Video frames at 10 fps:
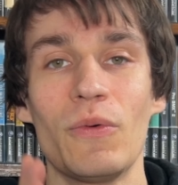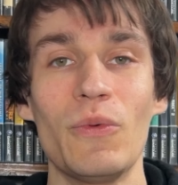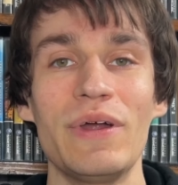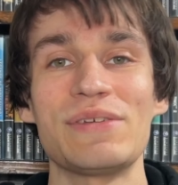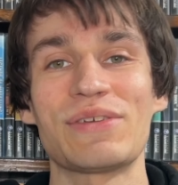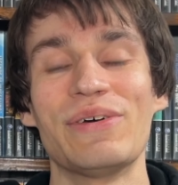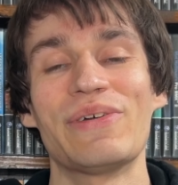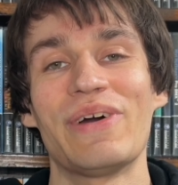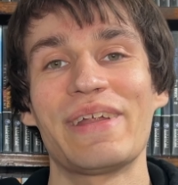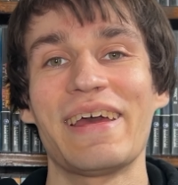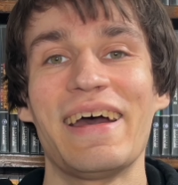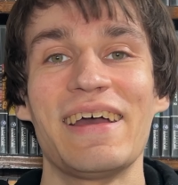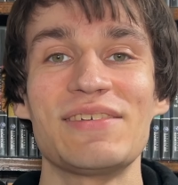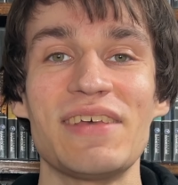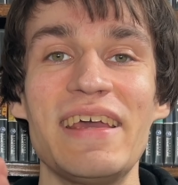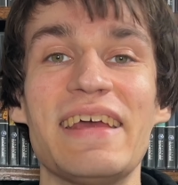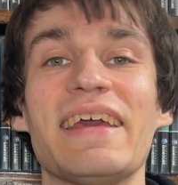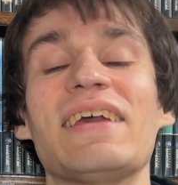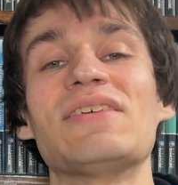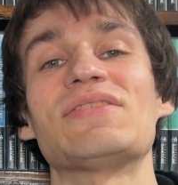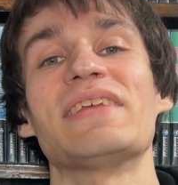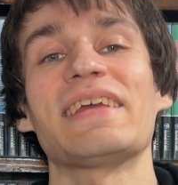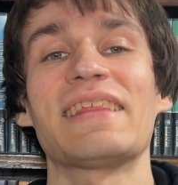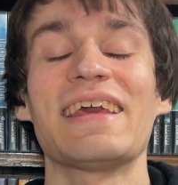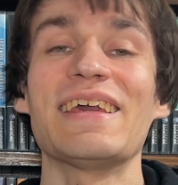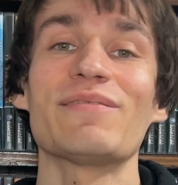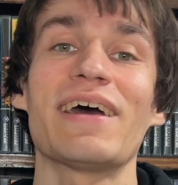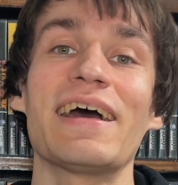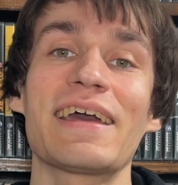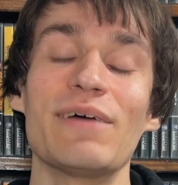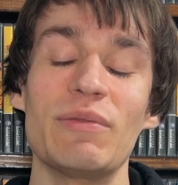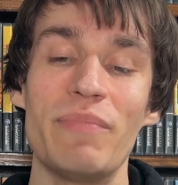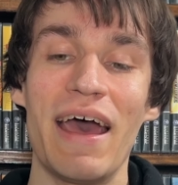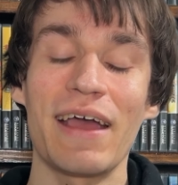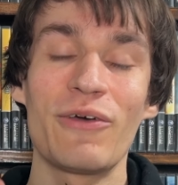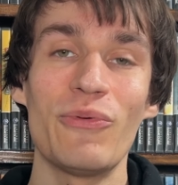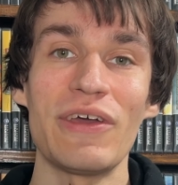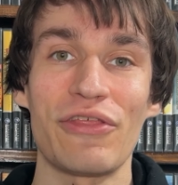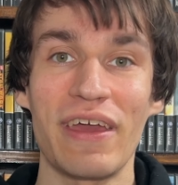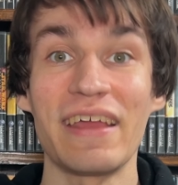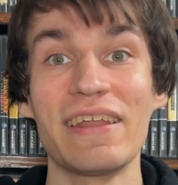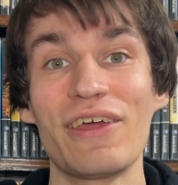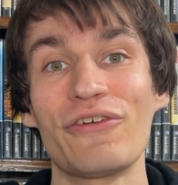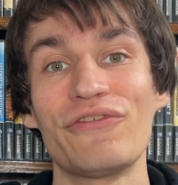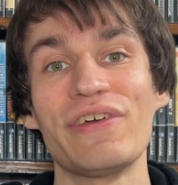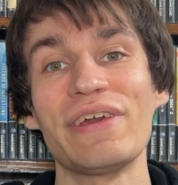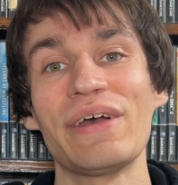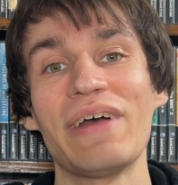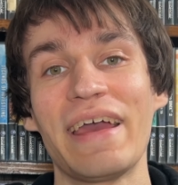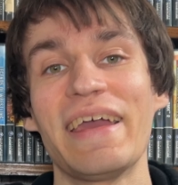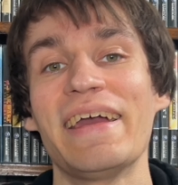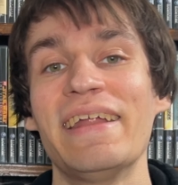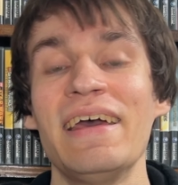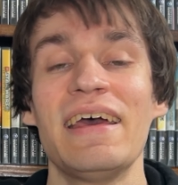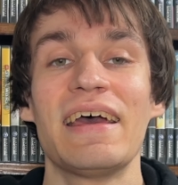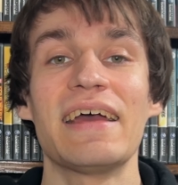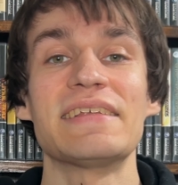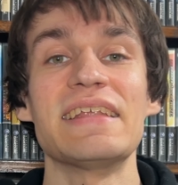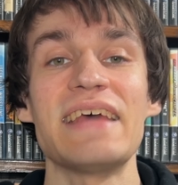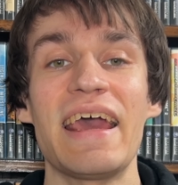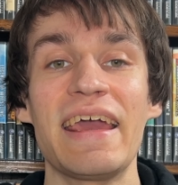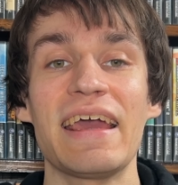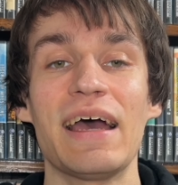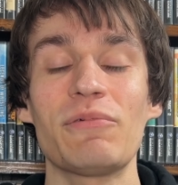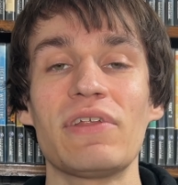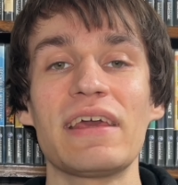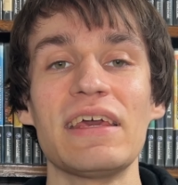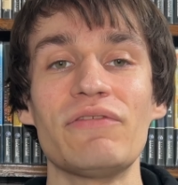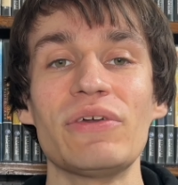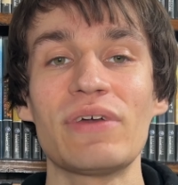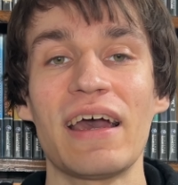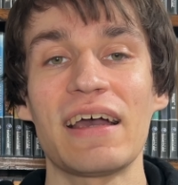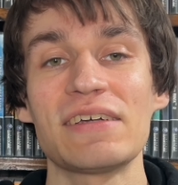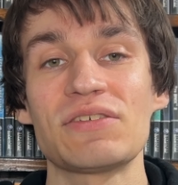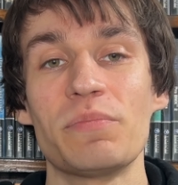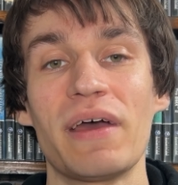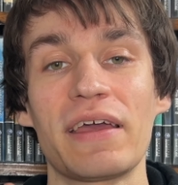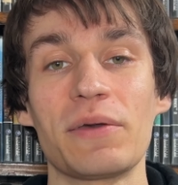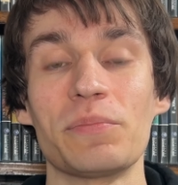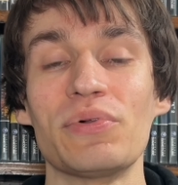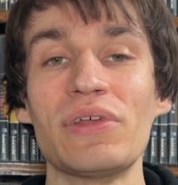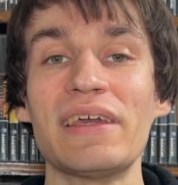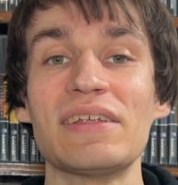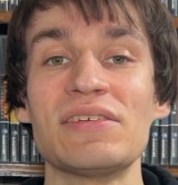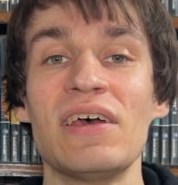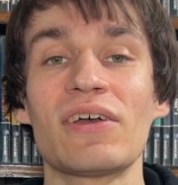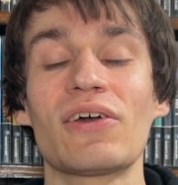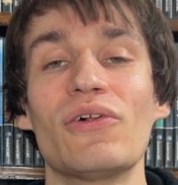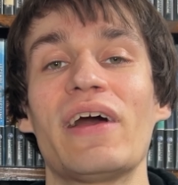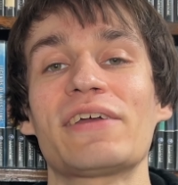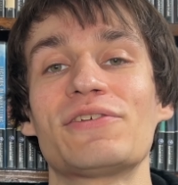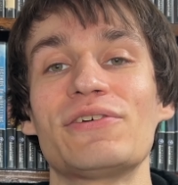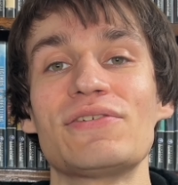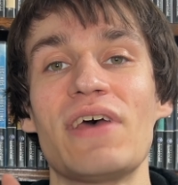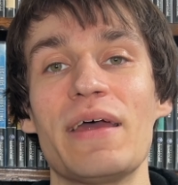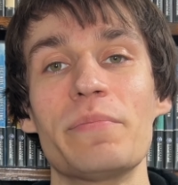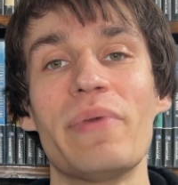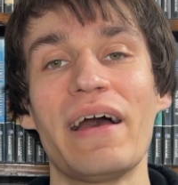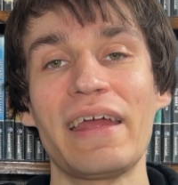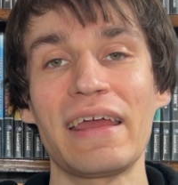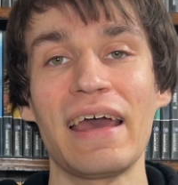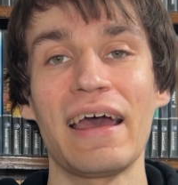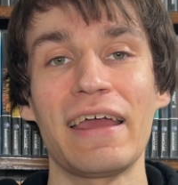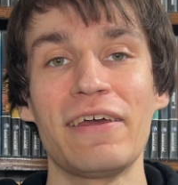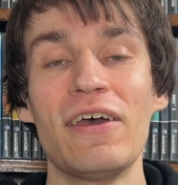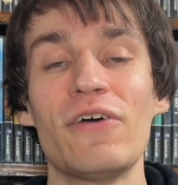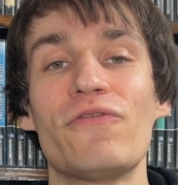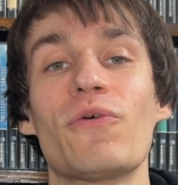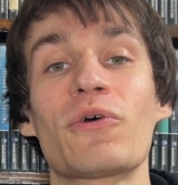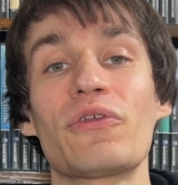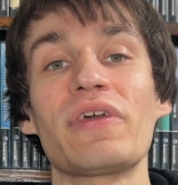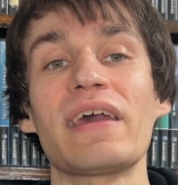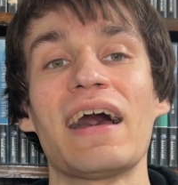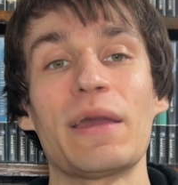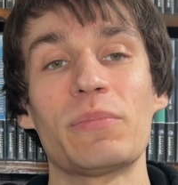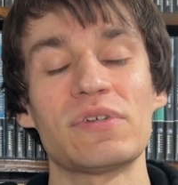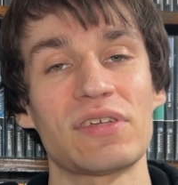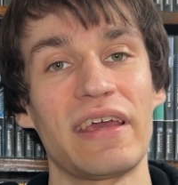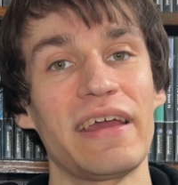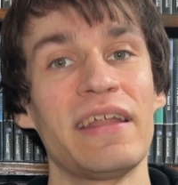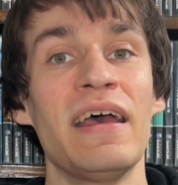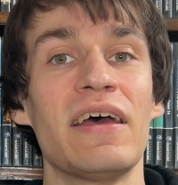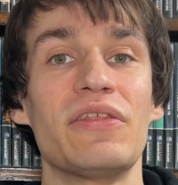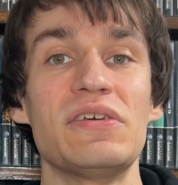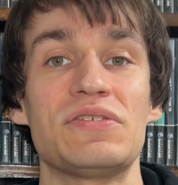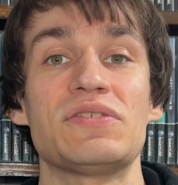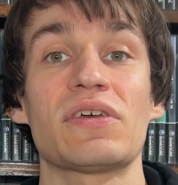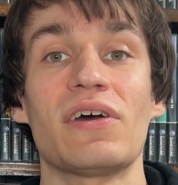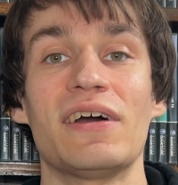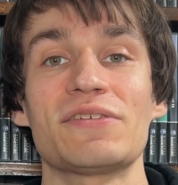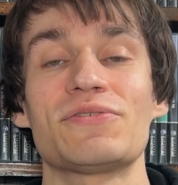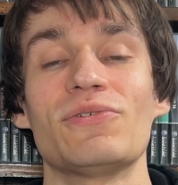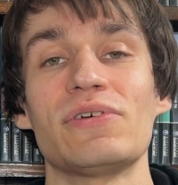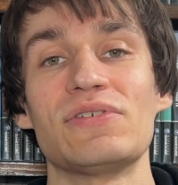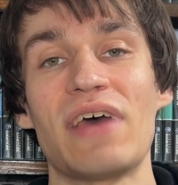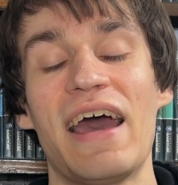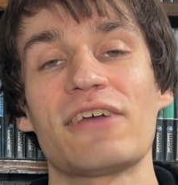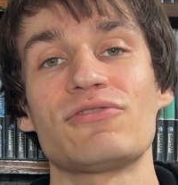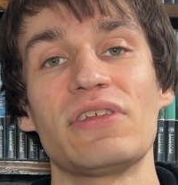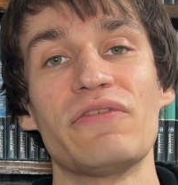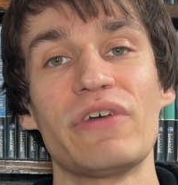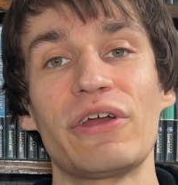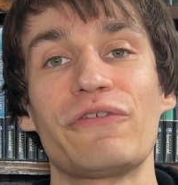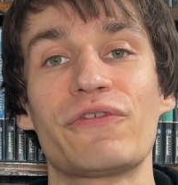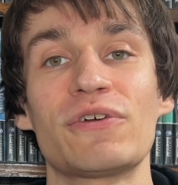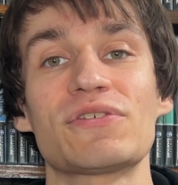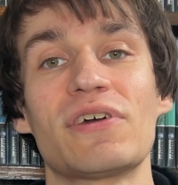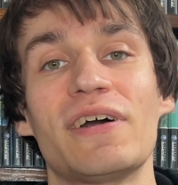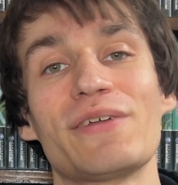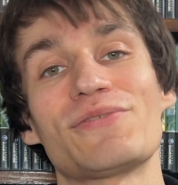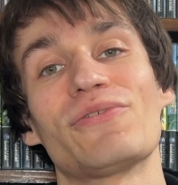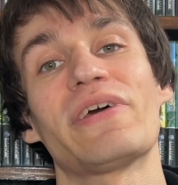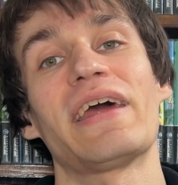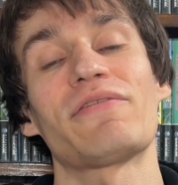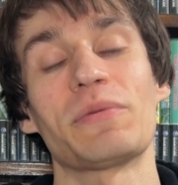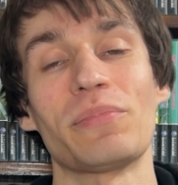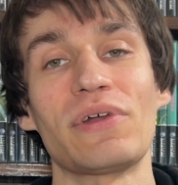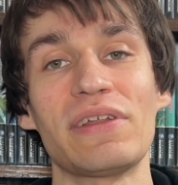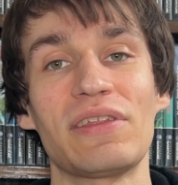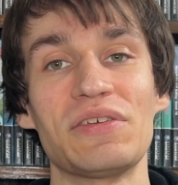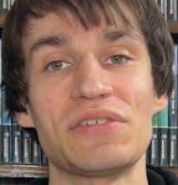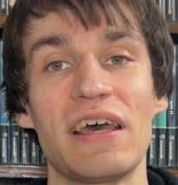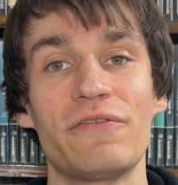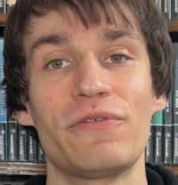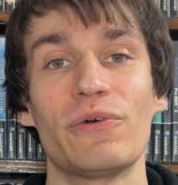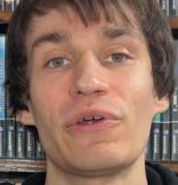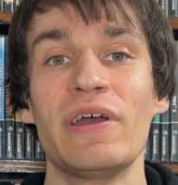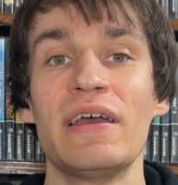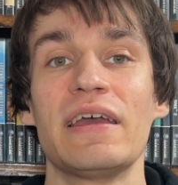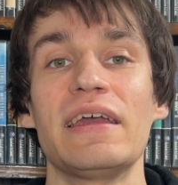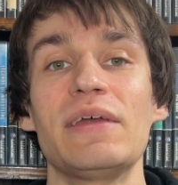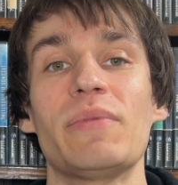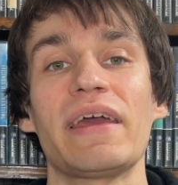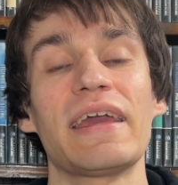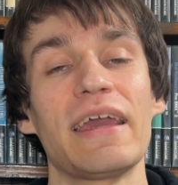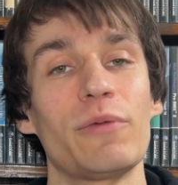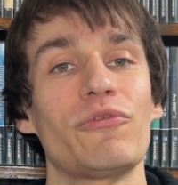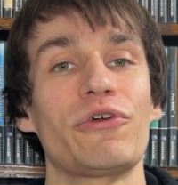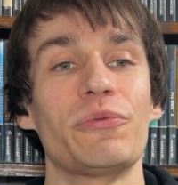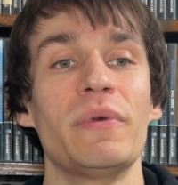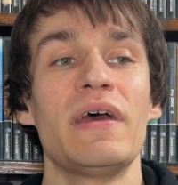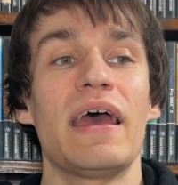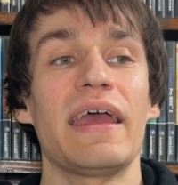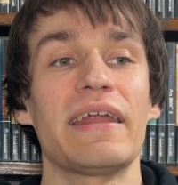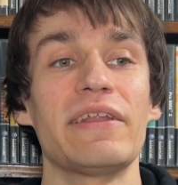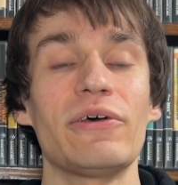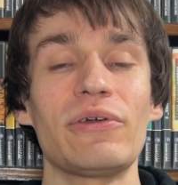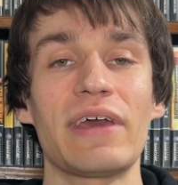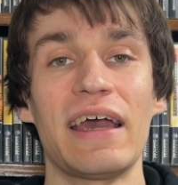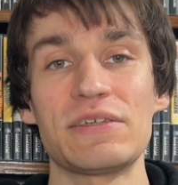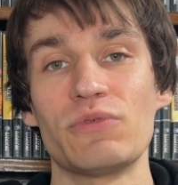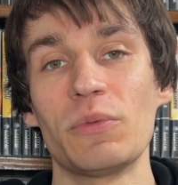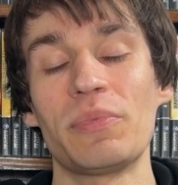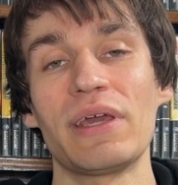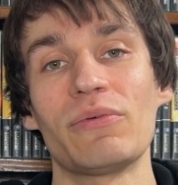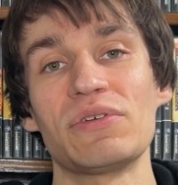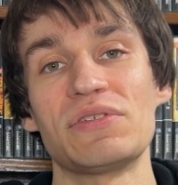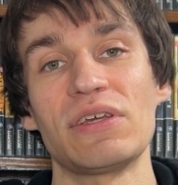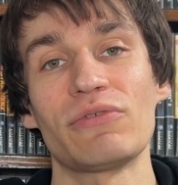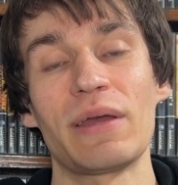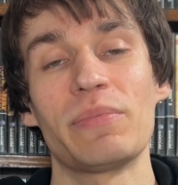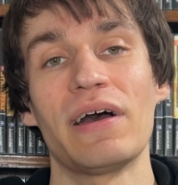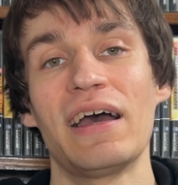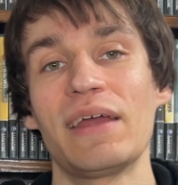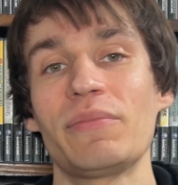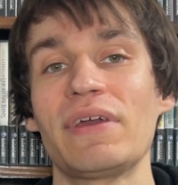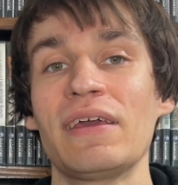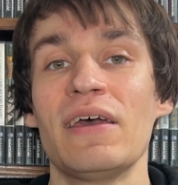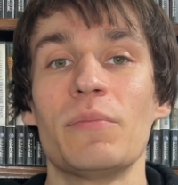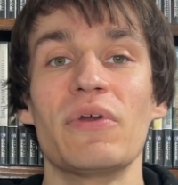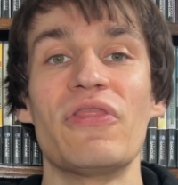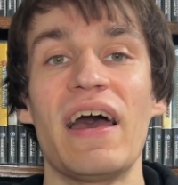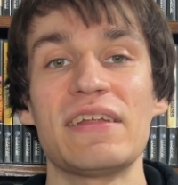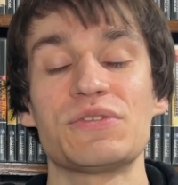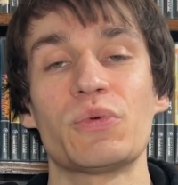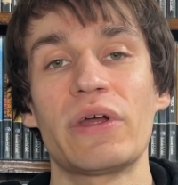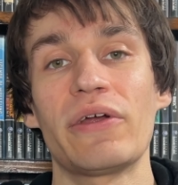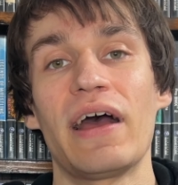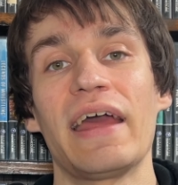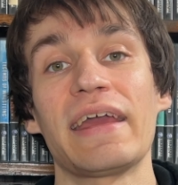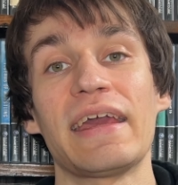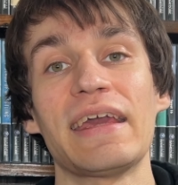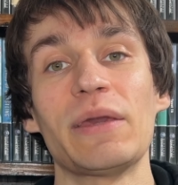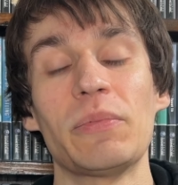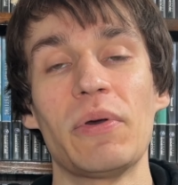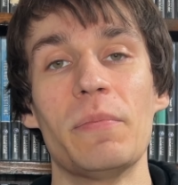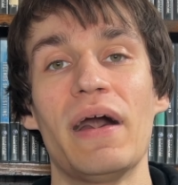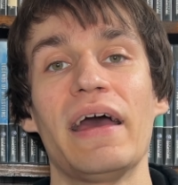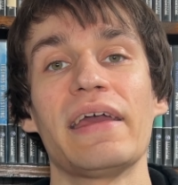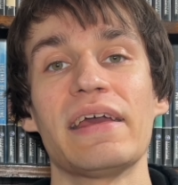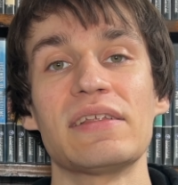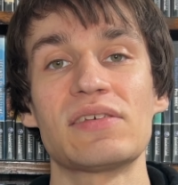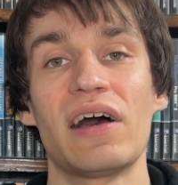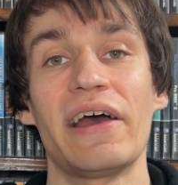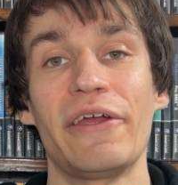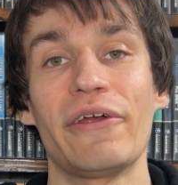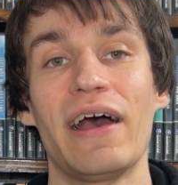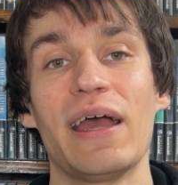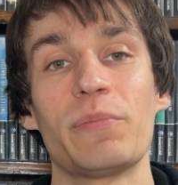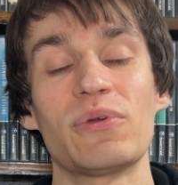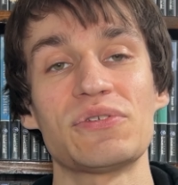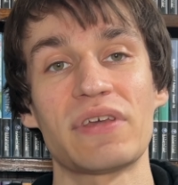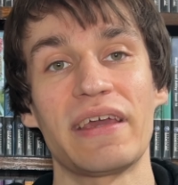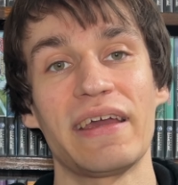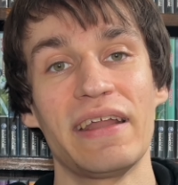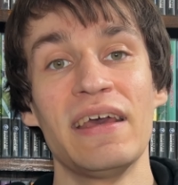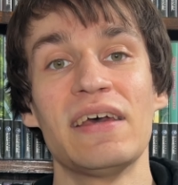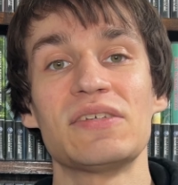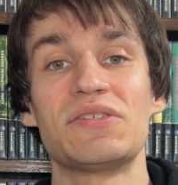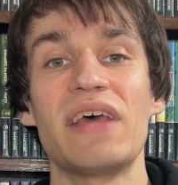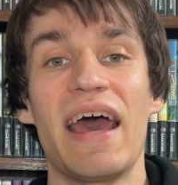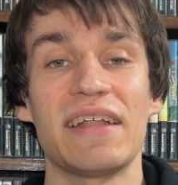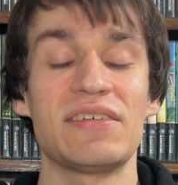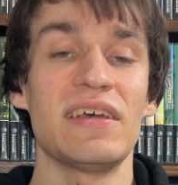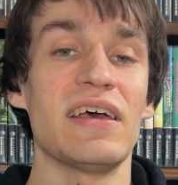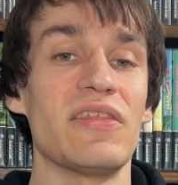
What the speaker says: What is going on, guys? It is Nate the Game Guy coming back with another video at hand, and today I'm going to give you guys my complete collector's and buying guide for the Hyperscan. This console is actually the very first console that I've completed the set for in my game room, and I know you guys won't be able to see right behind me, but that is where I keep my entire Hyperscan set.